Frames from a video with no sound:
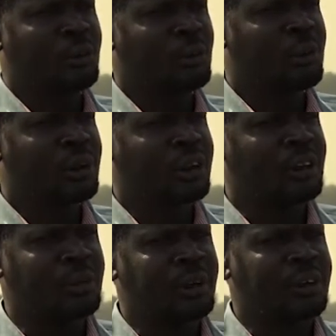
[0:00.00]
move in this
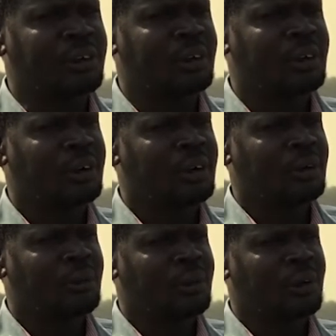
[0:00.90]
bridge
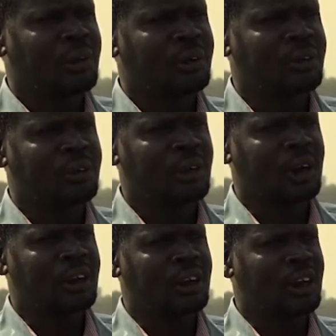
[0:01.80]
because,
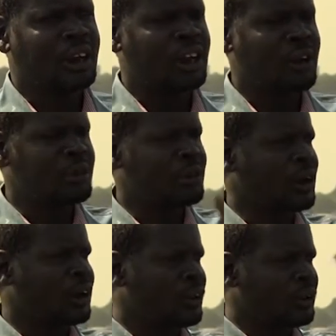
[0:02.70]
and the heavy
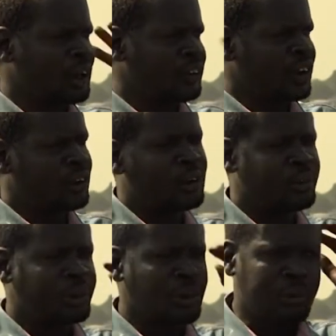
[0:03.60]
truck are going that side on the
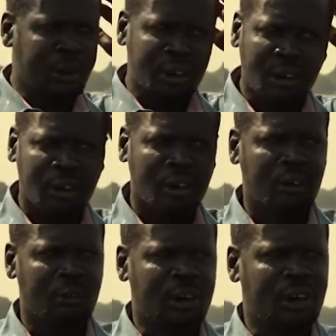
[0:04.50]
Freedom Bridge
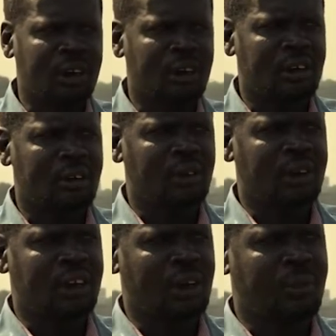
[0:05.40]
when
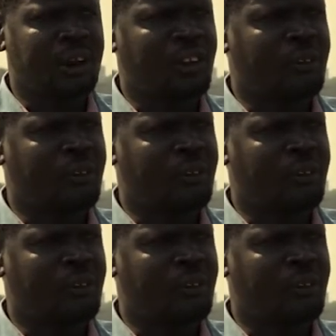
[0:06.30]
the Japanese are